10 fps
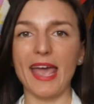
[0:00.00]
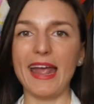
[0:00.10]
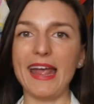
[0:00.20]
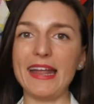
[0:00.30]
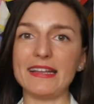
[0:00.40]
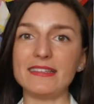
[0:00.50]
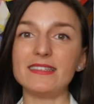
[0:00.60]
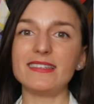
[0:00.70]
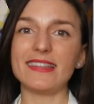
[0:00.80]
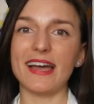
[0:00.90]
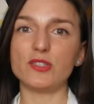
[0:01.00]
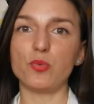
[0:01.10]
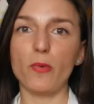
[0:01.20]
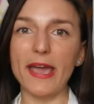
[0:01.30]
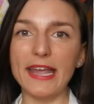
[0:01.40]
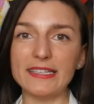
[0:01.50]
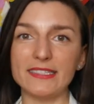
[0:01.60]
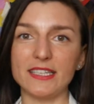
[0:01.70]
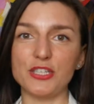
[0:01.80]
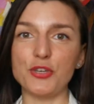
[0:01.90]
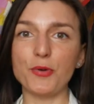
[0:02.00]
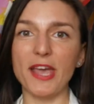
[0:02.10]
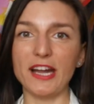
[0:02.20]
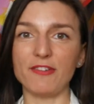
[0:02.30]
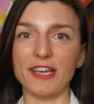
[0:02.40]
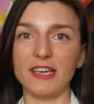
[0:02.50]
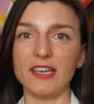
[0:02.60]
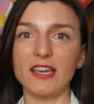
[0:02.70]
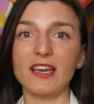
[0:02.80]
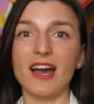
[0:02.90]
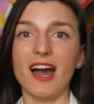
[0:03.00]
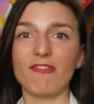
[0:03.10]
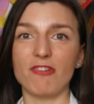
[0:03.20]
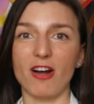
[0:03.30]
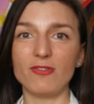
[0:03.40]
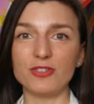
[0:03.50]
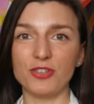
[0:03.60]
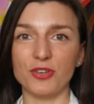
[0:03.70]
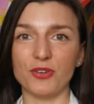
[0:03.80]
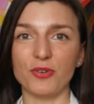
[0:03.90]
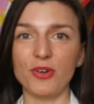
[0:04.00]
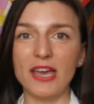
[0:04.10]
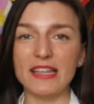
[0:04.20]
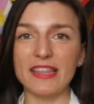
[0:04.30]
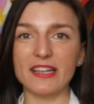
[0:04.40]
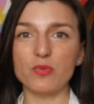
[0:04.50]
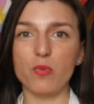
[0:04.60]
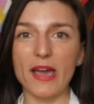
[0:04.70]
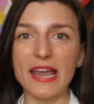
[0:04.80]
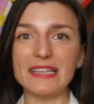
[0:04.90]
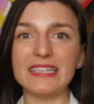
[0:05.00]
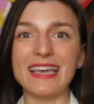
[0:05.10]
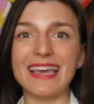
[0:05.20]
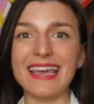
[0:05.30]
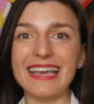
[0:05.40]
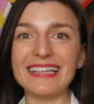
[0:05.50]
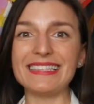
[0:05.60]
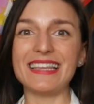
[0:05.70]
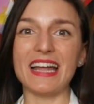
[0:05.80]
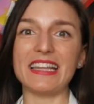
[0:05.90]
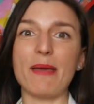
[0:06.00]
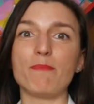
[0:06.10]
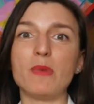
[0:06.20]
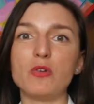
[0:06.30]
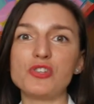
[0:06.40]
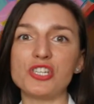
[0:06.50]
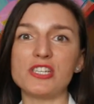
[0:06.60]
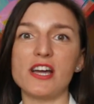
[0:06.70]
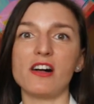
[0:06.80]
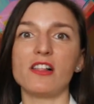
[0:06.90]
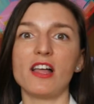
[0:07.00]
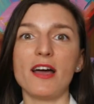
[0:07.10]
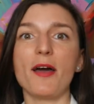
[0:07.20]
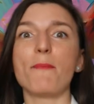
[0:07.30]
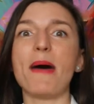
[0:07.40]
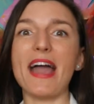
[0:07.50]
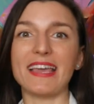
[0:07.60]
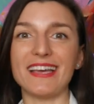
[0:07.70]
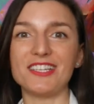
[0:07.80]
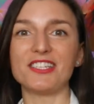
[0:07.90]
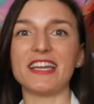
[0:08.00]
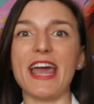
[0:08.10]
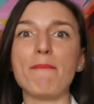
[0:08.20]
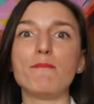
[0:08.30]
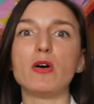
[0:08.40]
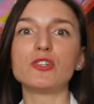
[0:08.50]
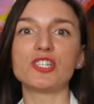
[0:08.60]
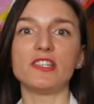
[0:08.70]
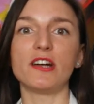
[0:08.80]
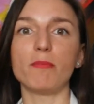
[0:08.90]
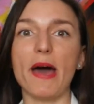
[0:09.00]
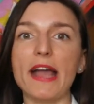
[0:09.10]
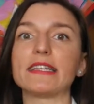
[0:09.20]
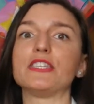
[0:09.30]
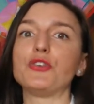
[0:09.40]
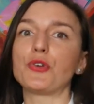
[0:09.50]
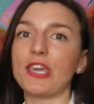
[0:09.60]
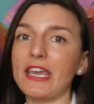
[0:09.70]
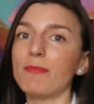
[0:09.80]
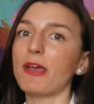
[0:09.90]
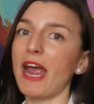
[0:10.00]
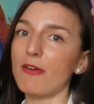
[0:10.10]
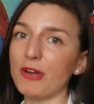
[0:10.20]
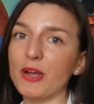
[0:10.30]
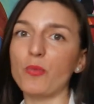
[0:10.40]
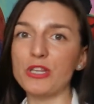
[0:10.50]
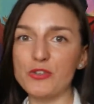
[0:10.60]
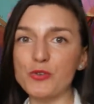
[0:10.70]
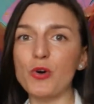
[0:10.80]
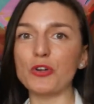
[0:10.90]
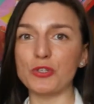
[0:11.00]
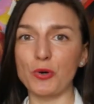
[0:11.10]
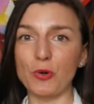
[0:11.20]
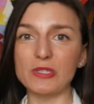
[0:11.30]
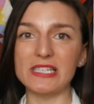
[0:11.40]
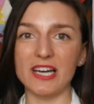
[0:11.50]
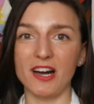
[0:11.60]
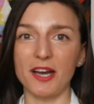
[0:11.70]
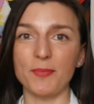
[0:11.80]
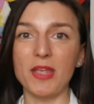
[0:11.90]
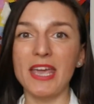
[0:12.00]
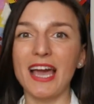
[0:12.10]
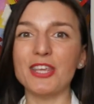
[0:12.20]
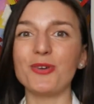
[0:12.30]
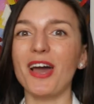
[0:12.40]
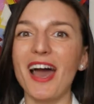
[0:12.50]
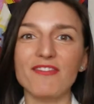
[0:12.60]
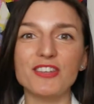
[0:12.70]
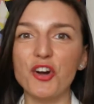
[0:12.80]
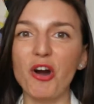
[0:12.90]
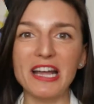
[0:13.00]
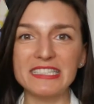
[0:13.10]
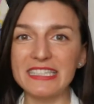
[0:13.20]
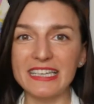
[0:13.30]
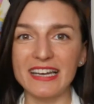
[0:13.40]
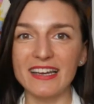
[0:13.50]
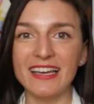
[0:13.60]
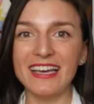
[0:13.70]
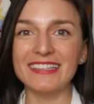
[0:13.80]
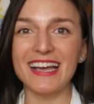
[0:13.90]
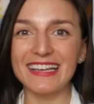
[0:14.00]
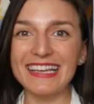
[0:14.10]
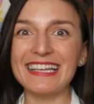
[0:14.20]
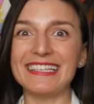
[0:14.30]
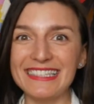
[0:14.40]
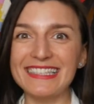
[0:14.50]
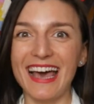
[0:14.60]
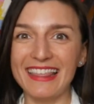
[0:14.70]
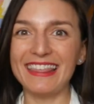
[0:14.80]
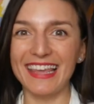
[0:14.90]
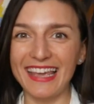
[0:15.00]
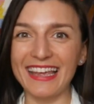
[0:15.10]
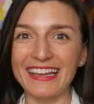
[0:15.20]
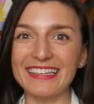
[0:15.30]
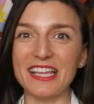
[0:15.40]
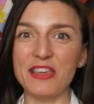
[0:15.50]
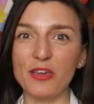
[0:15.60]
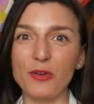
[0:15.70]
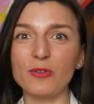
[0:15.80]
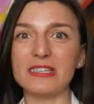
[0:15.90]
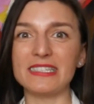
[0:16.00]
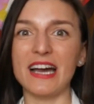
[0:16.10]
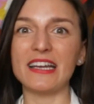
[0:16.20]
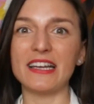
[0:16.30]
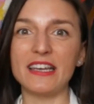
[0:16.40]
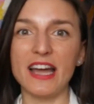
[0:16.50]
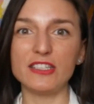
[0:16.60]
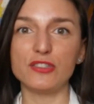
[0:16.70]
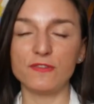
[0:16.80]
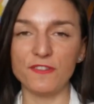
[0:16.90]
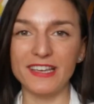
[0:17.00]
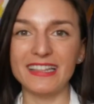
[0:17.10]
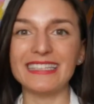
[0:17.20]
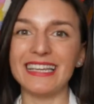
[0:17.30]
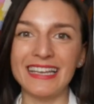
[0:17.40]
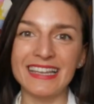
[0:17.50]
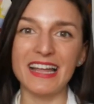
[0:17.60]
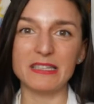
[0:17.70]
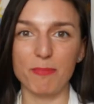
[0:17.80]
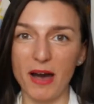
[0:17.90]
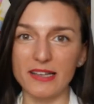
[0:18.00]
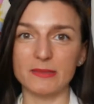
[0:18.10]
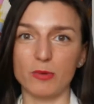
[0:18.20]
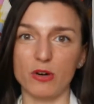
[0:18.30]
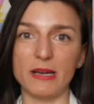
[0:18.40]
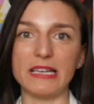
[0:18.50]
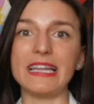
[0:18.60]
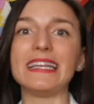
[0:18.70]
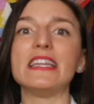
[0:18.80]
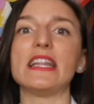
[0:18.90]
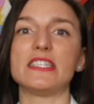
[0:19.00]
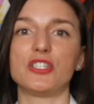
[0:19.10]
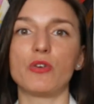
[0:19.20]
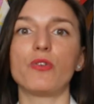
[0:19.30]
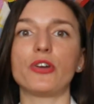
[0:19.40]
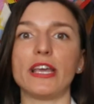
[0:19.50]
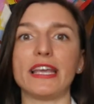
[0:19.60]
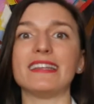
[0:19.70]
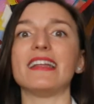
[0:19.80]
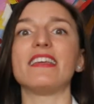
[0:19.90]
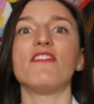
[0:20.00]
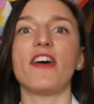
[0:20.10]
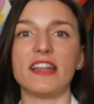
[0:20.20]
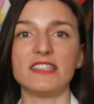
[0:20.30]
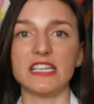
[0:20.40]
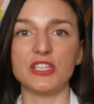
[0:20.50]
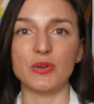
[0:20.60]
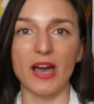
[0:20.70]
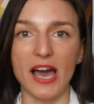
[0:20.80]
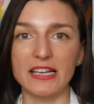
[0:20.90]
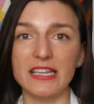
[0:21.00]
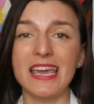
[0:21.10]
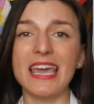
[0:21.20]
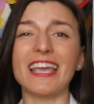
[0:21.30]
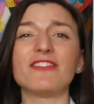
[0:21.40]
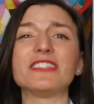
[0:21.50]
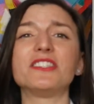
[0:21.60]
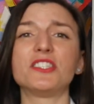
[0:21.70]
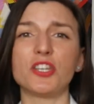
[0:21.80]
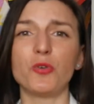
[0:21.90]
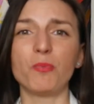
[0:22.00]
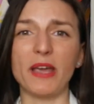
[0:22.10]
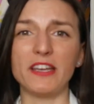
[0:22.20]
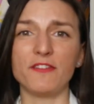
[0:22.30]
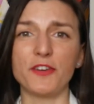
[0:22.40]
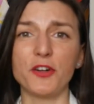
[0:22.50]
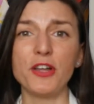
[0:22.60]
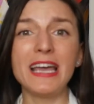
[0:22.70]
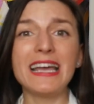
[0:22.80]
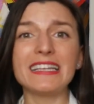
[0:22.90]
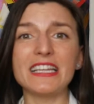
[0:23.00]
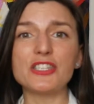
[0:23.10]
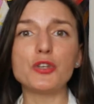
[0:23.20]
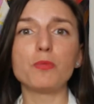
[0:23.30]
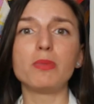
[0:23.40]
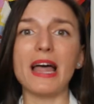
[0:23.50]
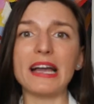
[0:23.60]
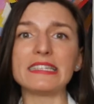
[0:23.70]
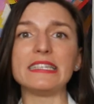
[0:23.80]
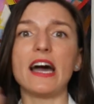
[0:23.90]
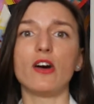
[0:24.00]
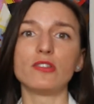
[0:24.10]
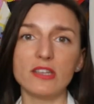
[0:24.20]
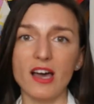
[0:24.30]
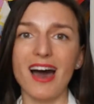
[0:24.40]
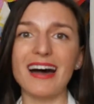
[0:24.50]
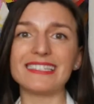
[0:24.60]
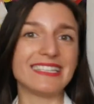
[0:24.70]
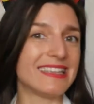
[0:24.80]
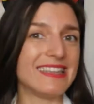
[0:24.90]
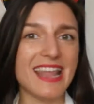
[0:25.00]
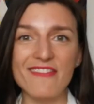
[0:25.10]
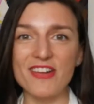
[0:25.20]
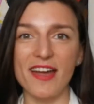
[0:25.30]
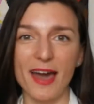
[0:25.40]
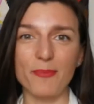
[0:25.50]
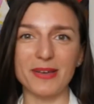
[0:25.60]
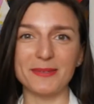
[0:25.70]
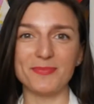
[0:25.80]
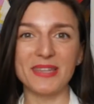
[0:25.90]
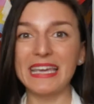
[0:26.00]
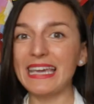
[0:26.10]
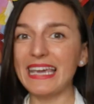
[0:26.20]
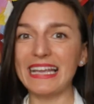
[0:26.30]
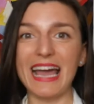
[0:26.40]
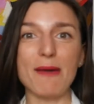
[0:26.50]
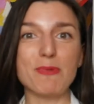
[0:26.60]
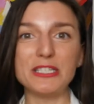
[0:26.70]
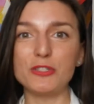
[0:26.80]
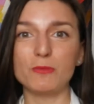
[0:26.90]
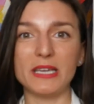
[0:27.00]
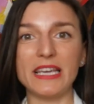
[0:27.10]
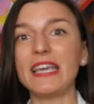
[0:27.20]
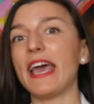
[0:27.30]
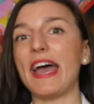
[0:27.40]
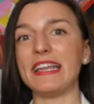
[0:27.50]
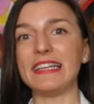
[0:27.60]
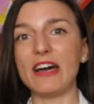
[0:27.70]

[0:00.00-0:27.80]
and that weight that you carry around you, that weight is that emotional baggage, that emotional bag that you keep carrying with you all the time, and you have no idea that is that thing that you decided not to feel it in that past moment, in that story, in that event that you had. It was so painful that you blanked it out as it never happened. It happened to me, and